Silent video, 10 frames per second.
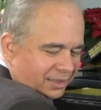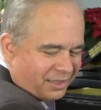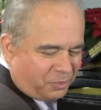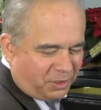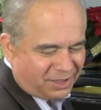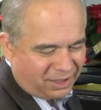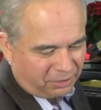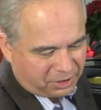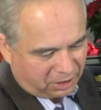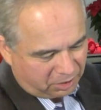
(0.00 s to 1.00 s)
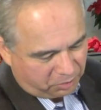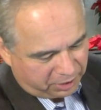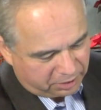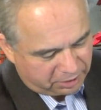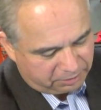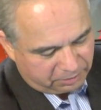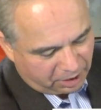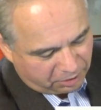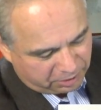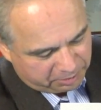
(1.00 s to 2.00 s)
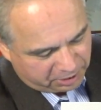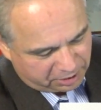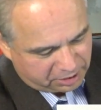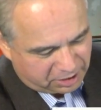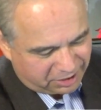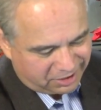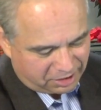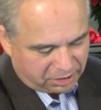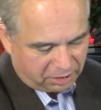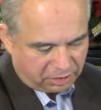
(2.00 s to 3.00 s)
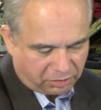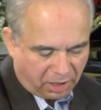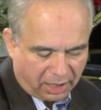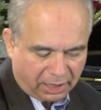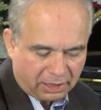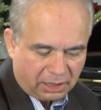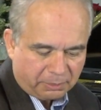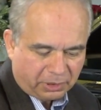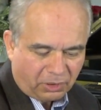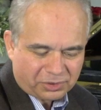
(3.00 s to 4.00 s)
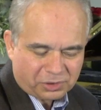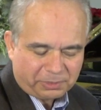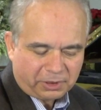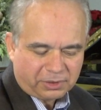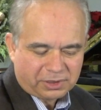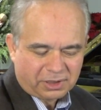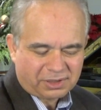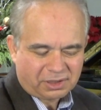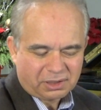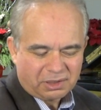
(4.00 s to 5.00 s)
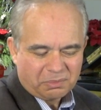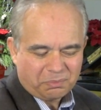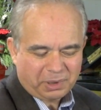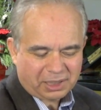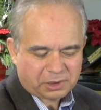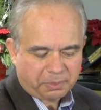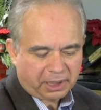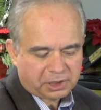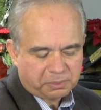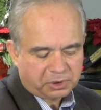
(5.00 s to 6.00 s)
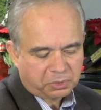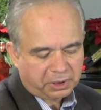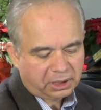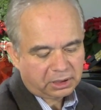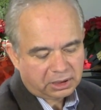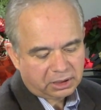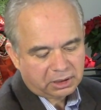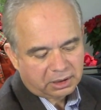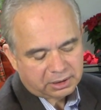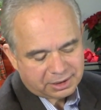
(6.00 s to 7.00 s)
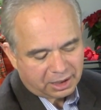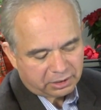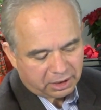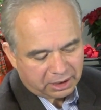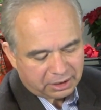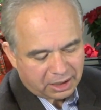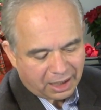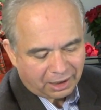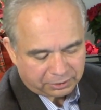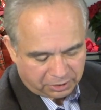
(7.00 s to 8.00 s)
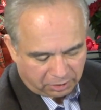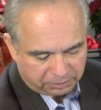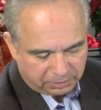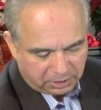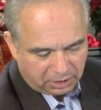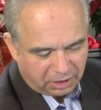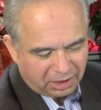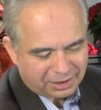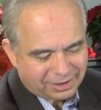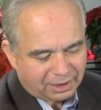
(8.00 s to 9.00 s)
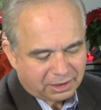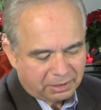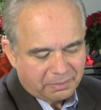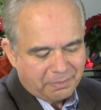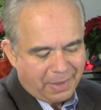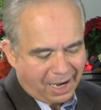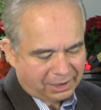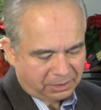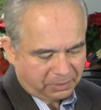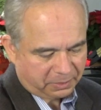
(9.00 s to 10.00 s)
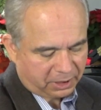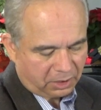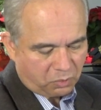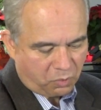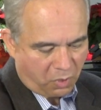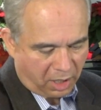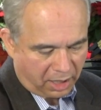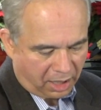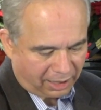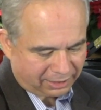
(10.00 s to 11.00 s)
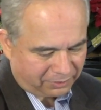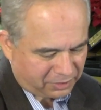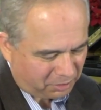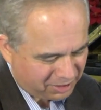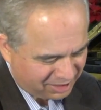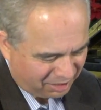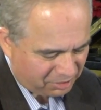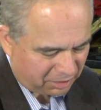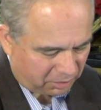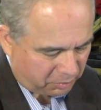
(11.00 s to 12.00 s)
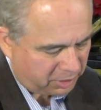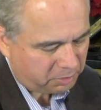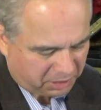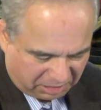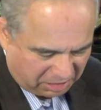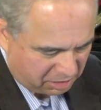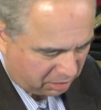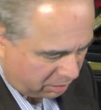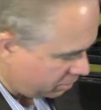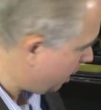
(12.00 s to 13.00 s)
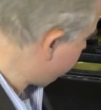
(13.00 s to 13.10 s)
This one sounds kind of weird, not only because it's a dissonant triad, but also because there's a big space between the tenor and the alto. It's at the maximum again, 1 octave. So it sounds a little weird, but it's still okay.